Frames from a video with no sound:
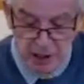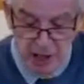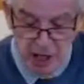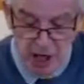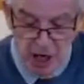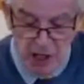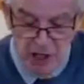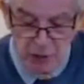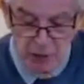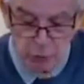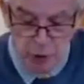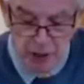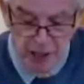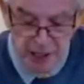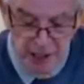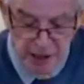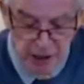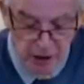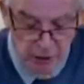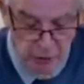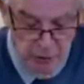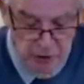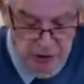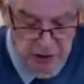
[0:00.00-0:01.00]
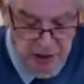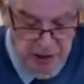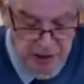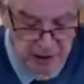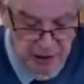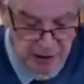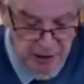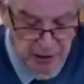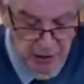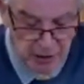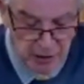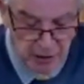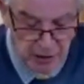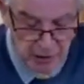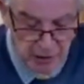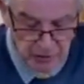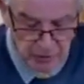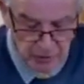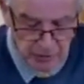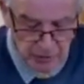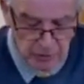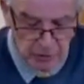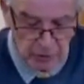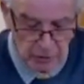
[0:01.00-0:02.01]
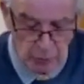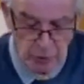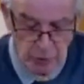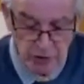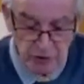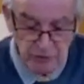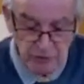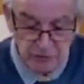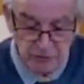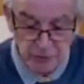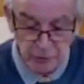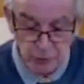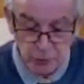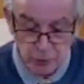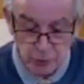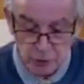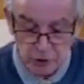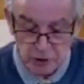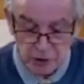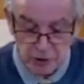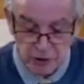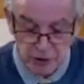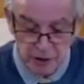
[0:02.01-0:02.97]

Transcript: And when he goes in with the food,